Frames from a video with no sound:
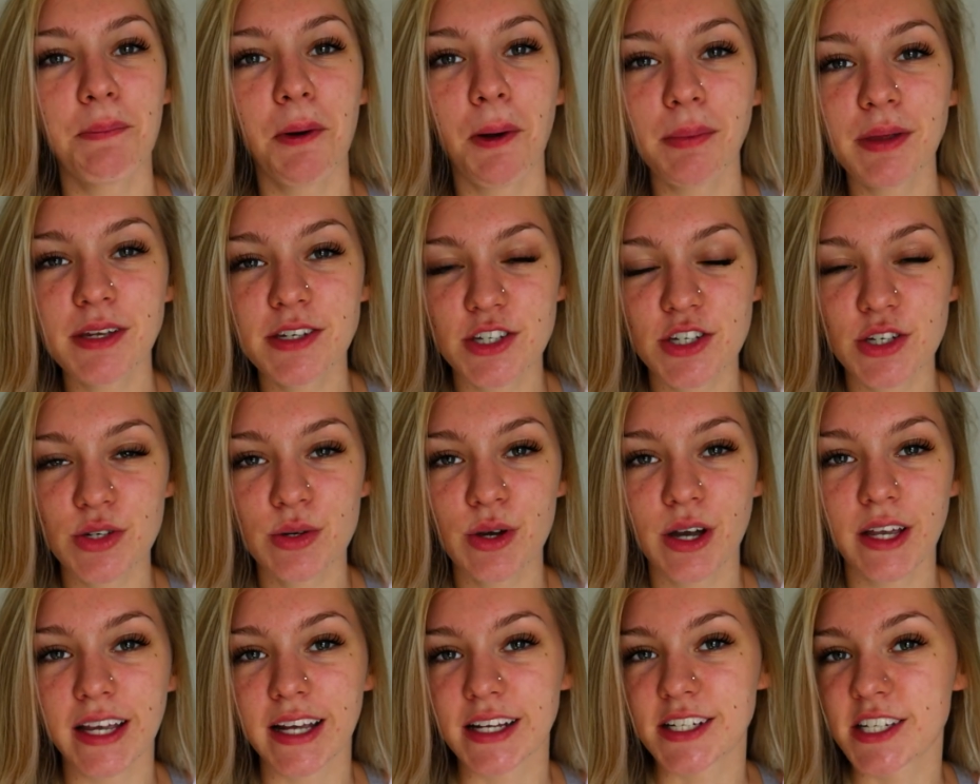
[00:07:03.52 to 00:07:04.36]
I'll probably
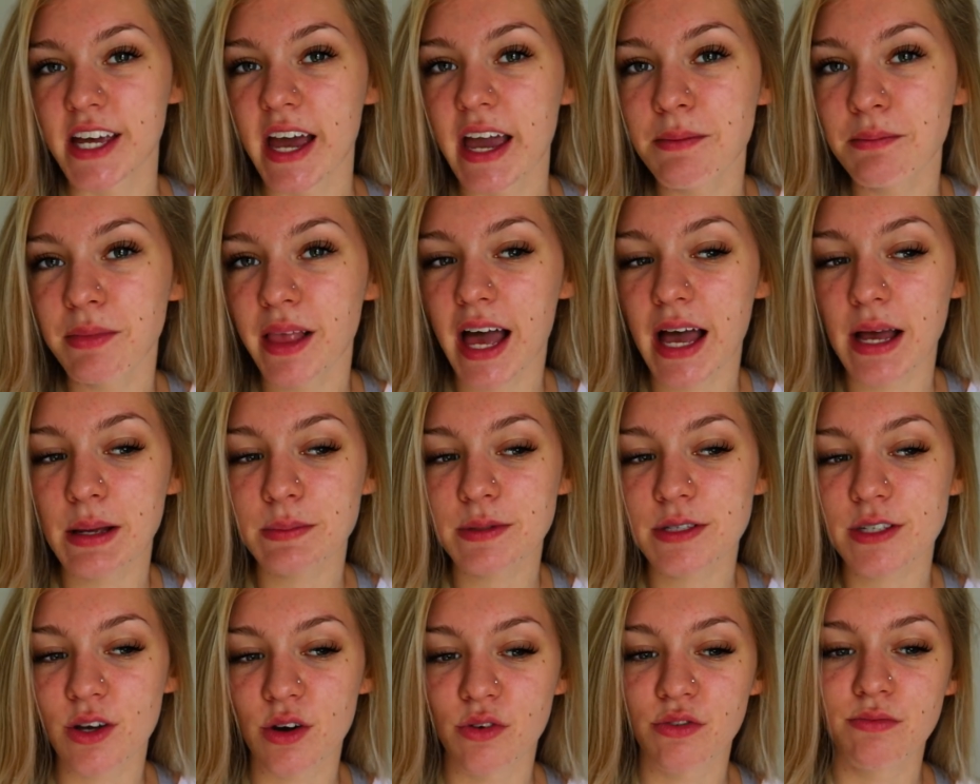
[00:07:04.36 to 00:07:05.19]
do like a time
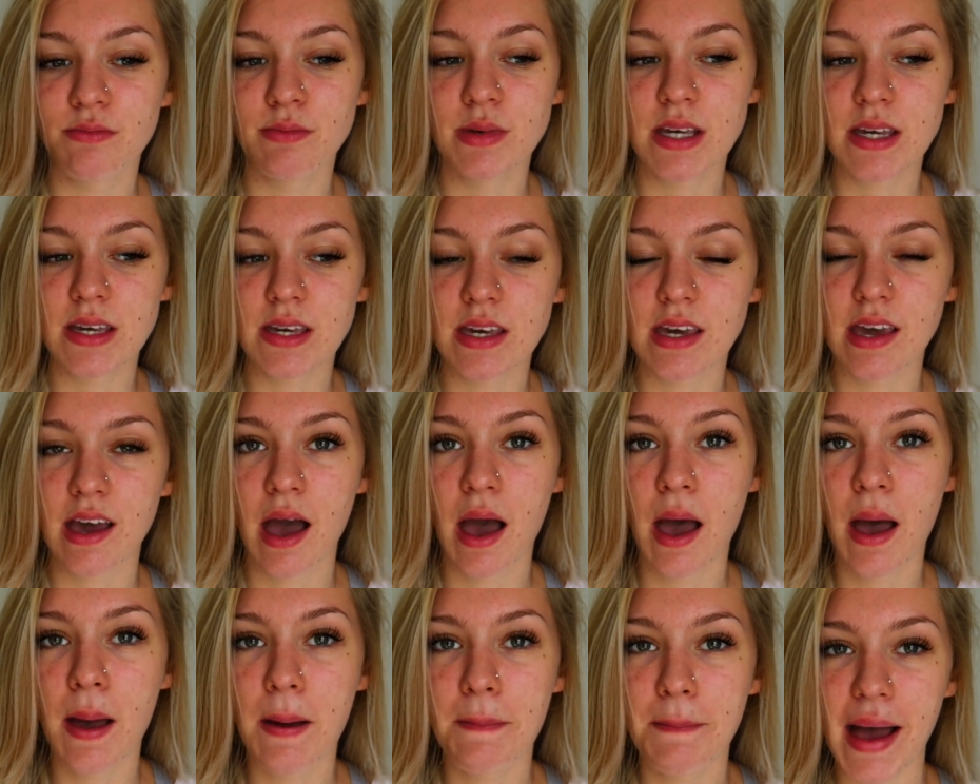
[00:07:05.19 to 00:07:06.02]
lapse of me
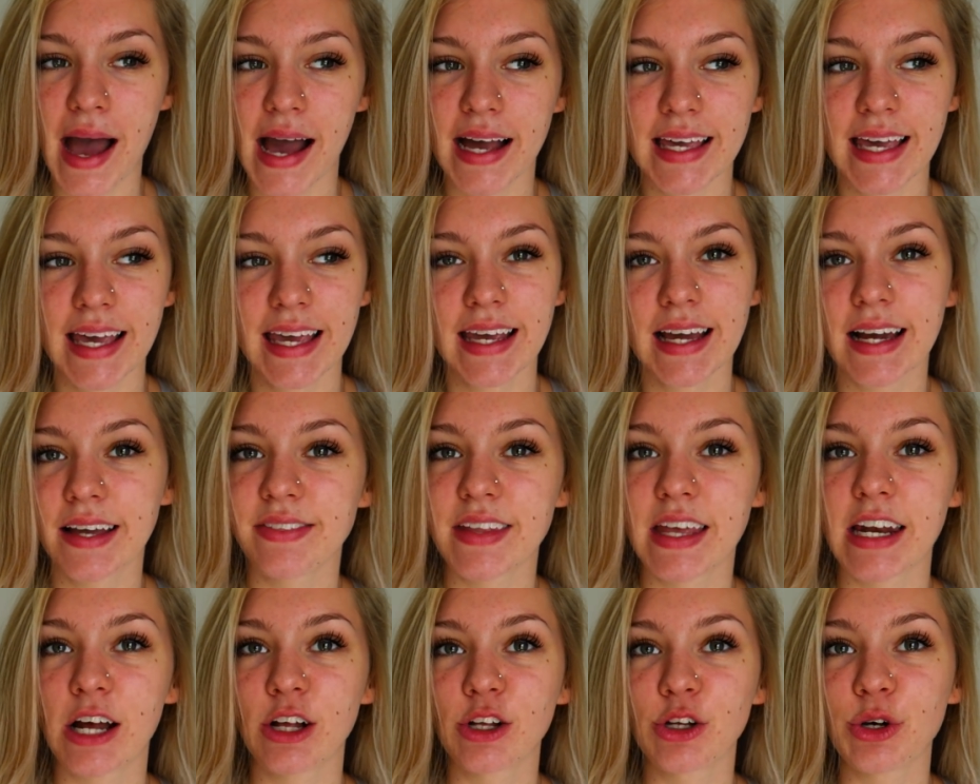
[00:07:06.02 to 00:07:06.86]
packing
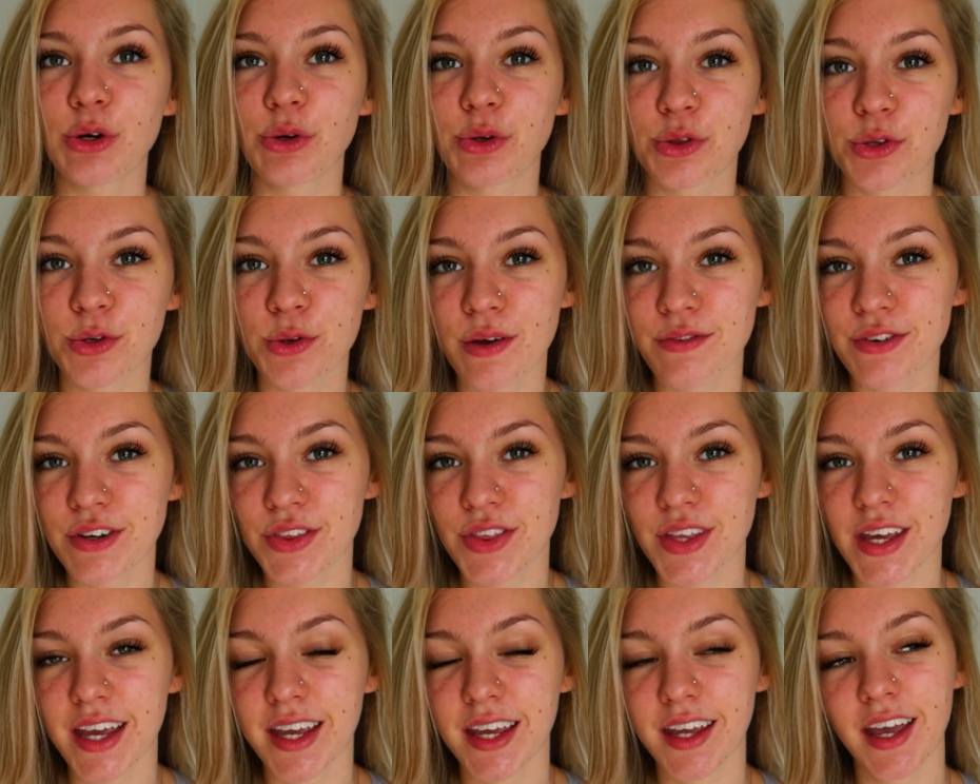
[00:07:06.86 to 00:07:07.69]
and then I'll go through
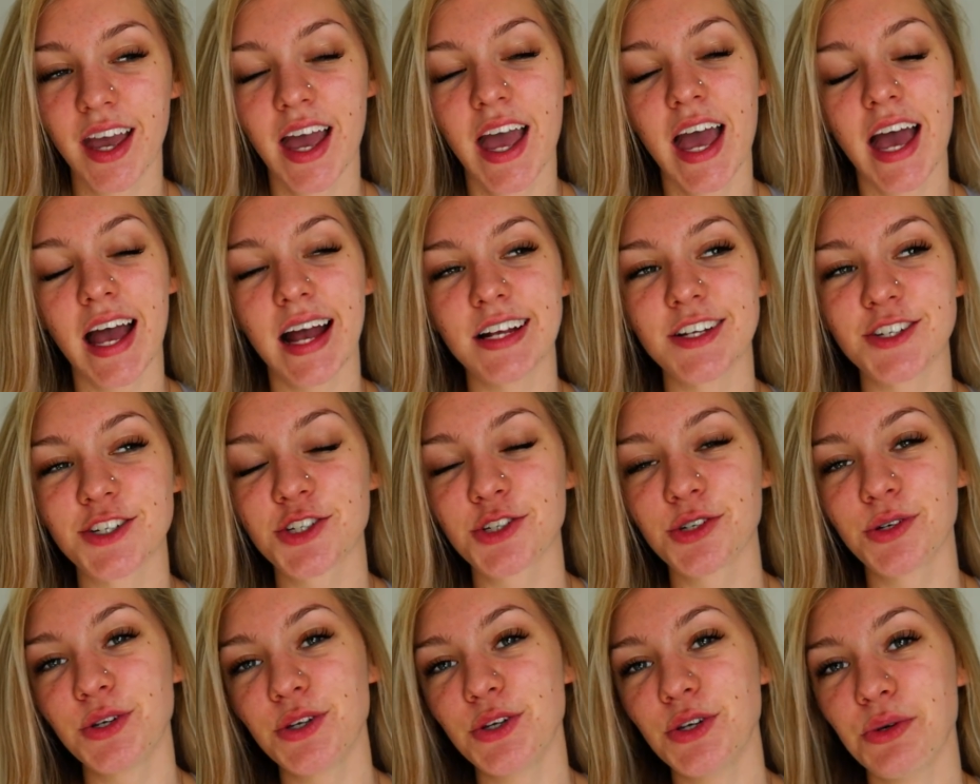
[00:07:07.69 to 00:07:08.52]
everything and
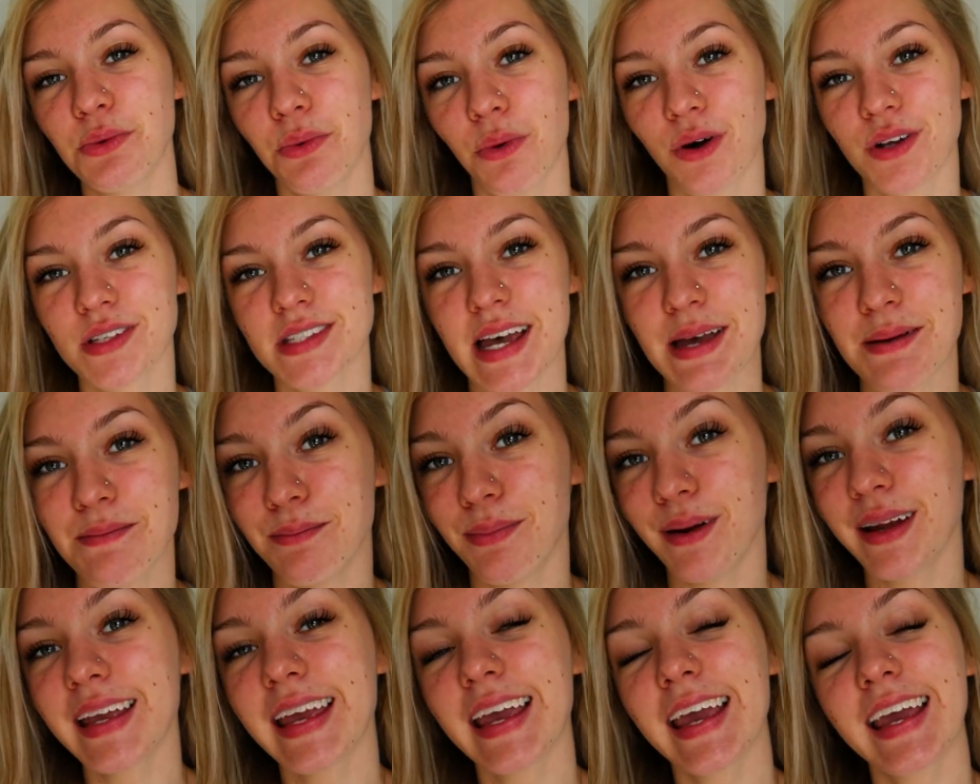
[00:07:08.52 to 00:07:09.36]
show you what I'm
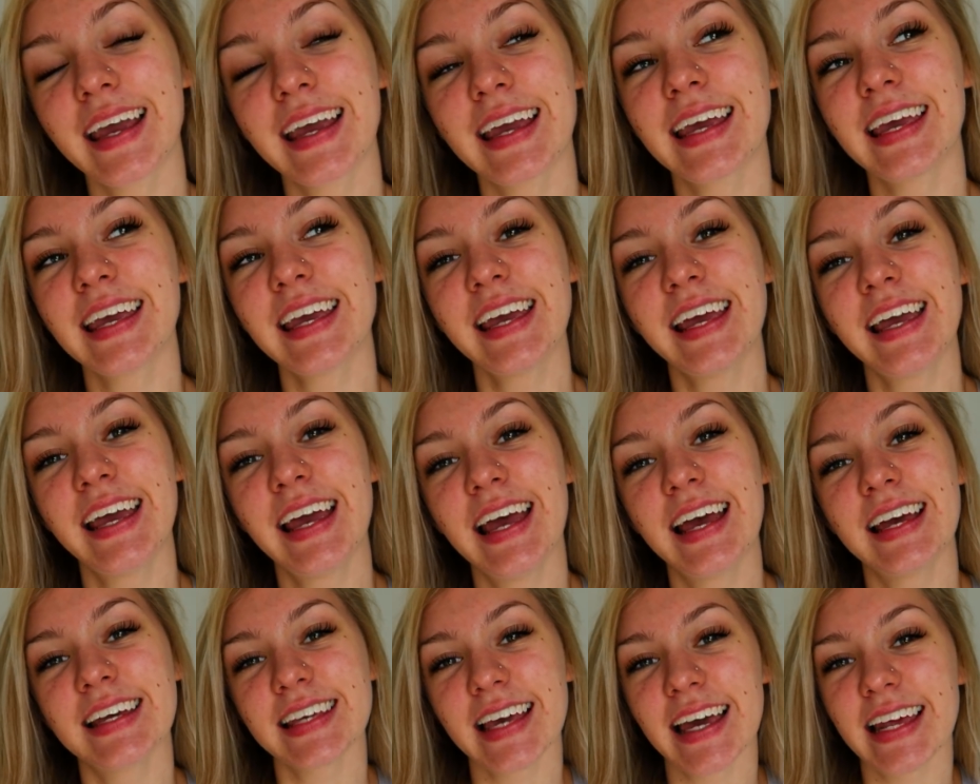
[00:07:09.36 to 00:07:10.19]
bringing.
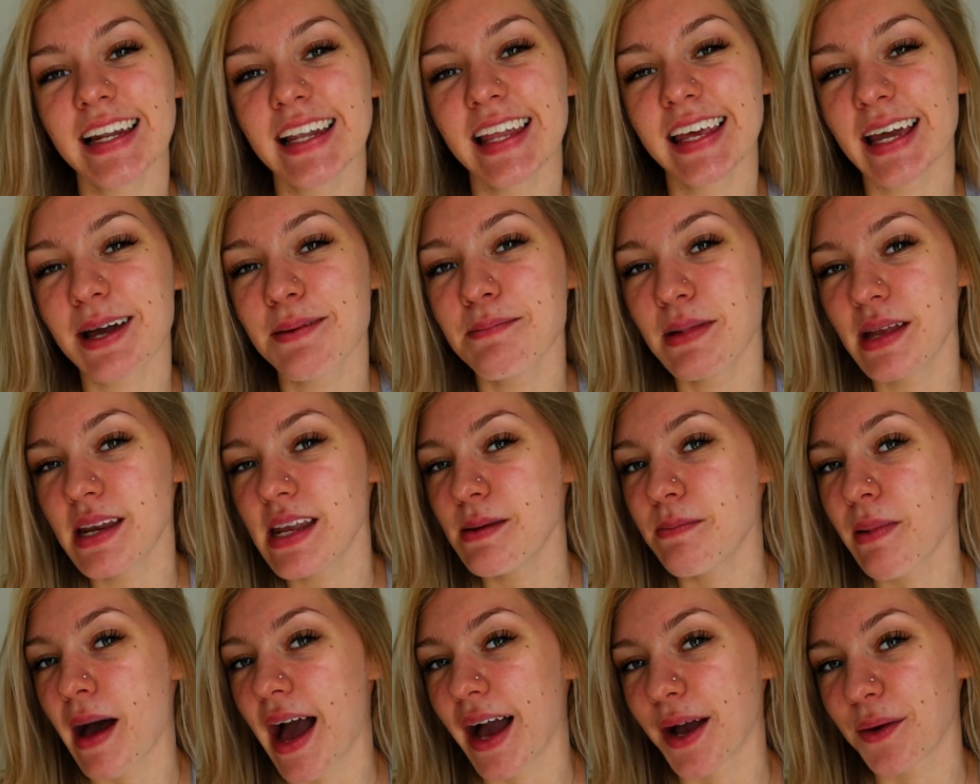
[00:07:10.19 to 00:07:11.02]
Kind of like a
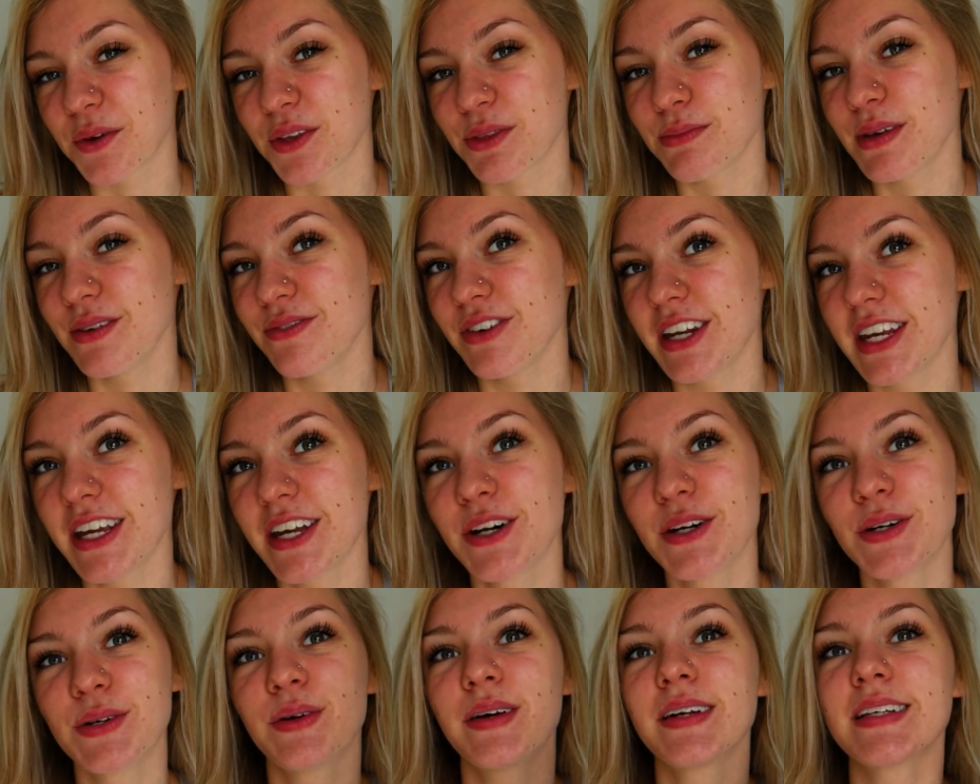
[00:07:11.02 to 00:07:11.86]
mini pack with me
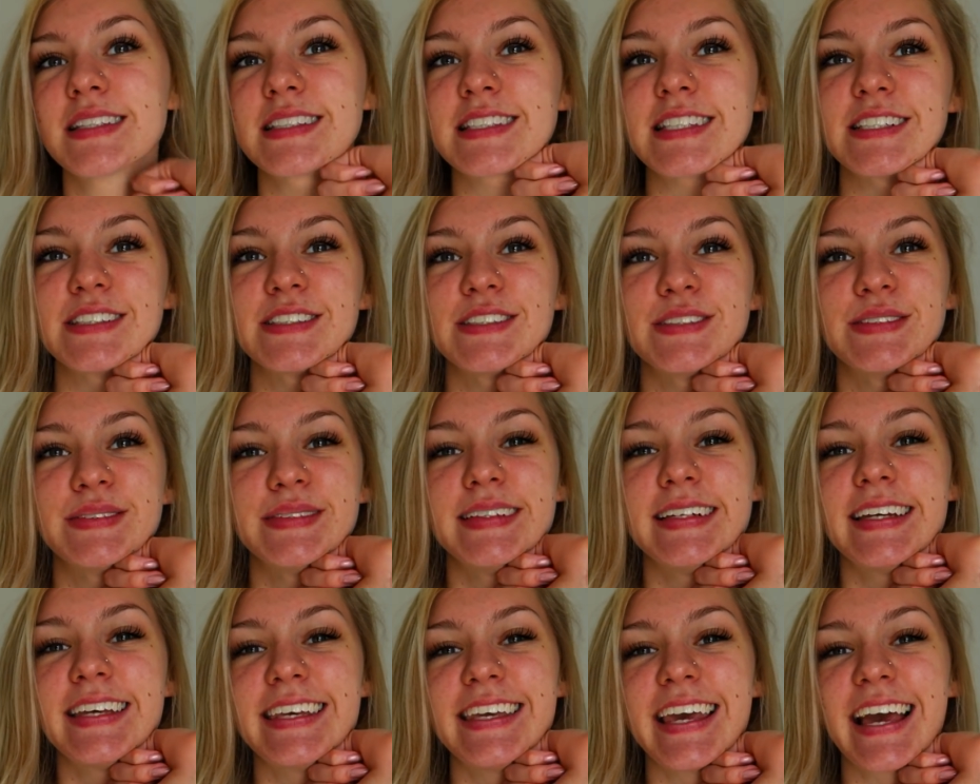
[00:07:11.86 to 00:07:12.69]
video.
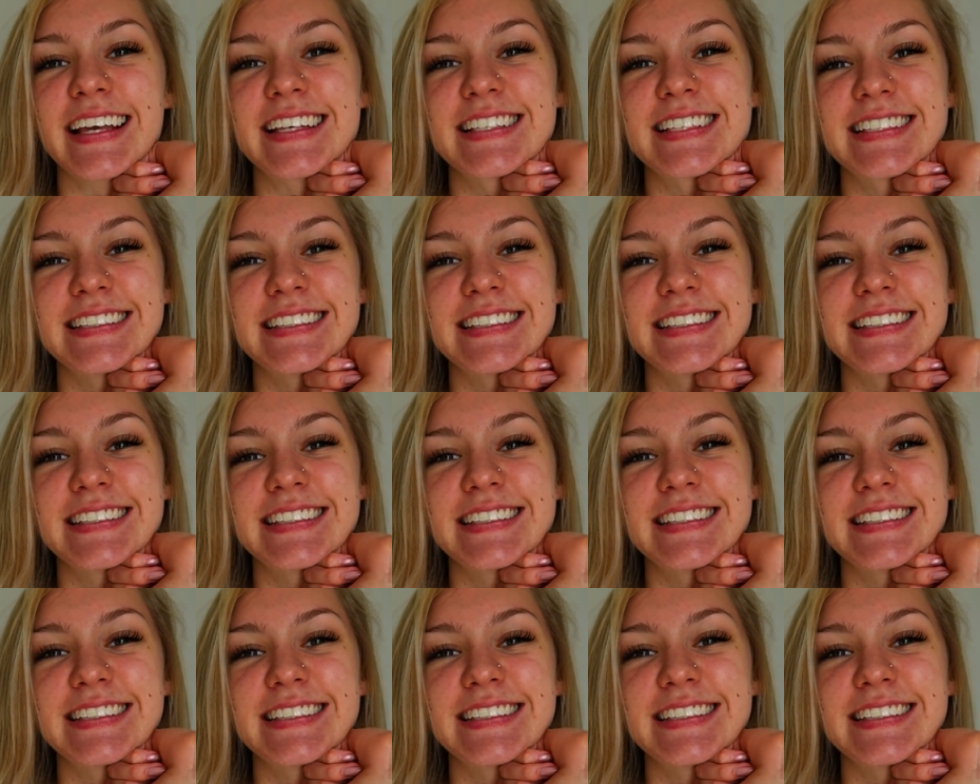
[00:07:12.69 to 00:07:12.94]
So yes.